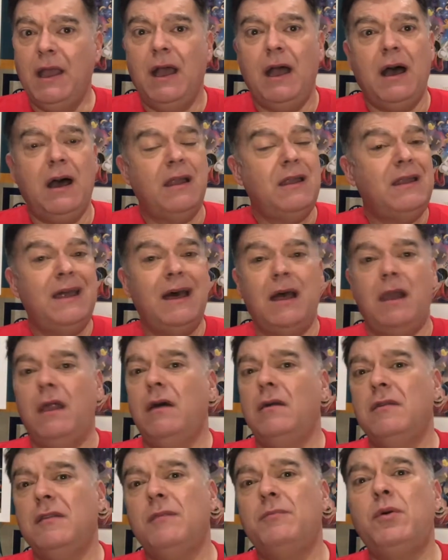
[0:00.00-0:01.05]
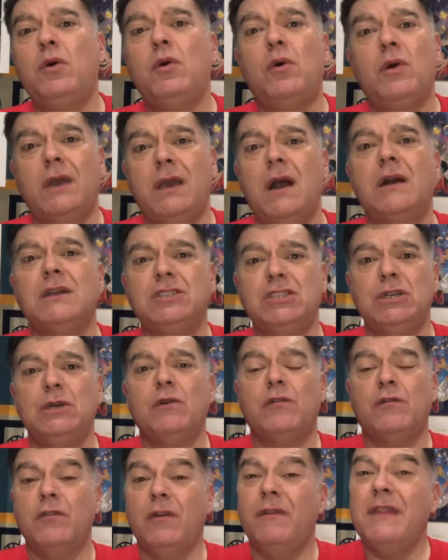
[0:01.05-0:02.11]
let alone the poor young
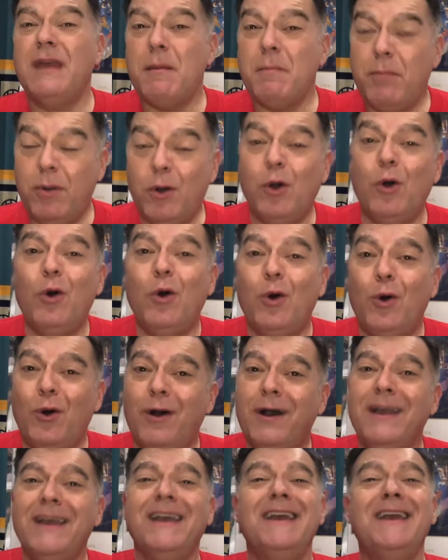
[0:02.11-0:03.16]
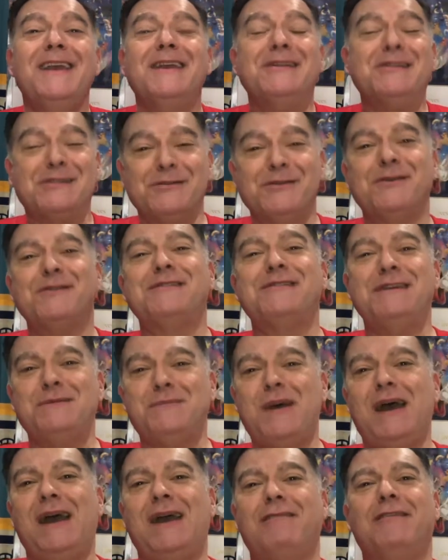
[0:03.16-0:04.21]
children and their poor exhausted
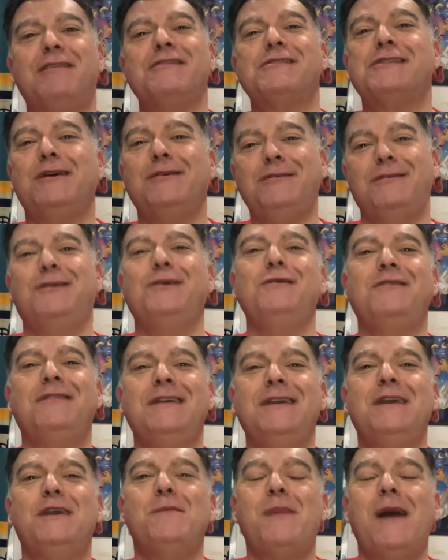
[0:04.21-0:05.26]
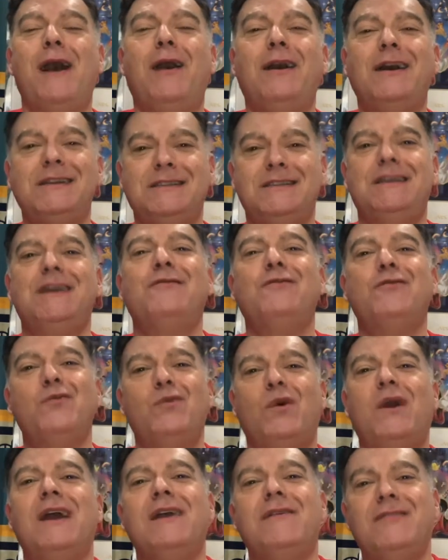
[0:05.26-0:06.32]
parents. So do think about a different
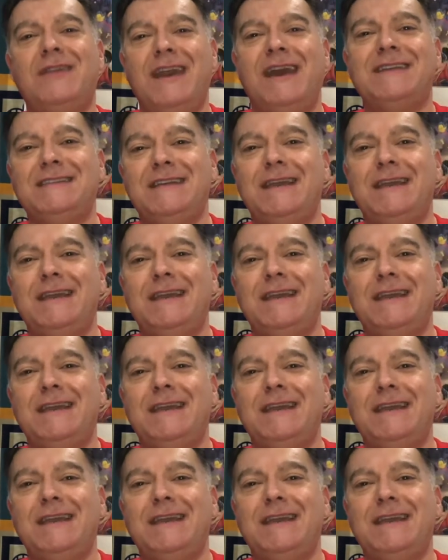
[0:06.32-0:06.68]
way of getting